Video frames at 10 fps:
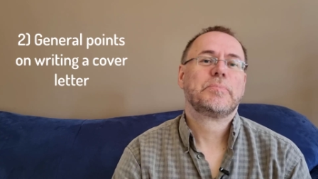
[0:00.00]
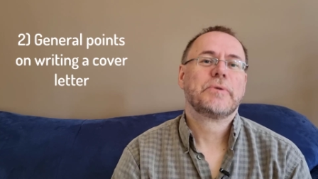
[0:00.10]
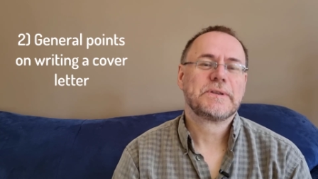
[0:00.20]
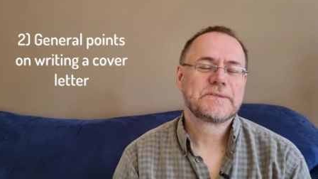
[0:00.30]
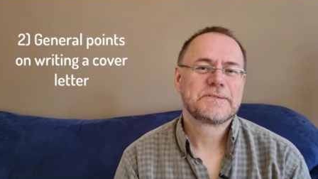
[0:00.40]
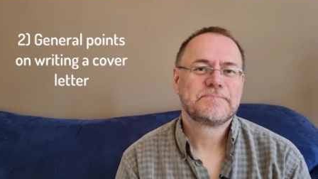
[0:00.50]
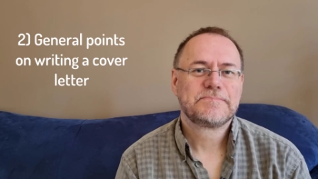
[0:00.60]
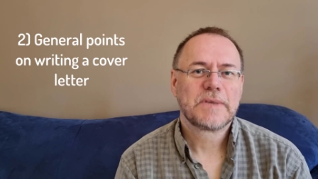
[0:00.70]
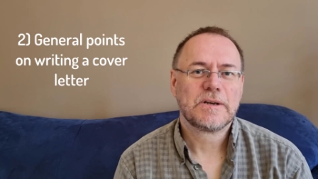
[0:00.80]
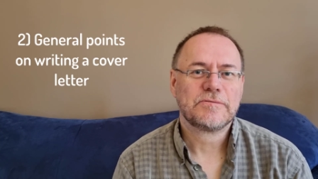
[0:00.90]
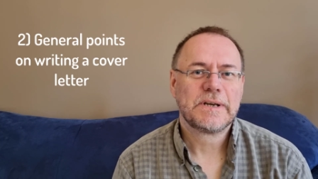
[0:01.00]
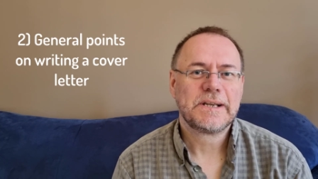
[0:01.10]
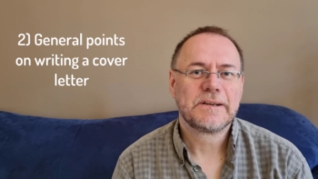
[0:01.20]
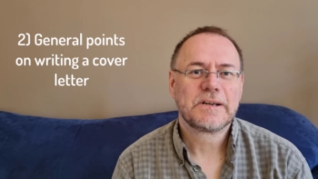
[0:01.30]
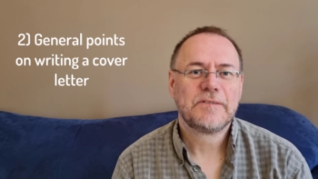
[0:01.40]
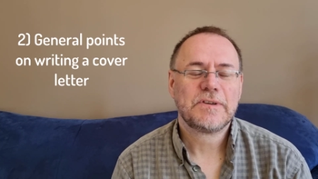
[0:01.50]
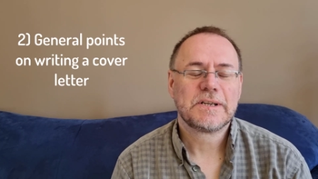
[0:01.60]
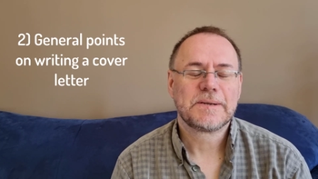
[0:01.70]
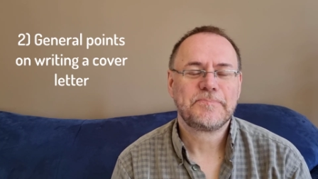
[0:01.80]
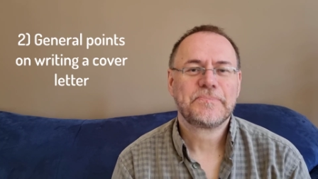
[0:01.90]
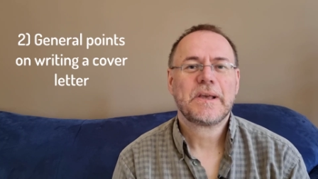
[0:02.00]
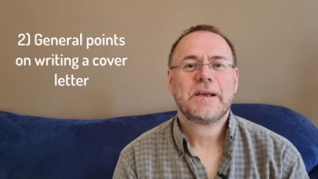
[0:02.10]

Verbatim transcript: points on writing a cover letter.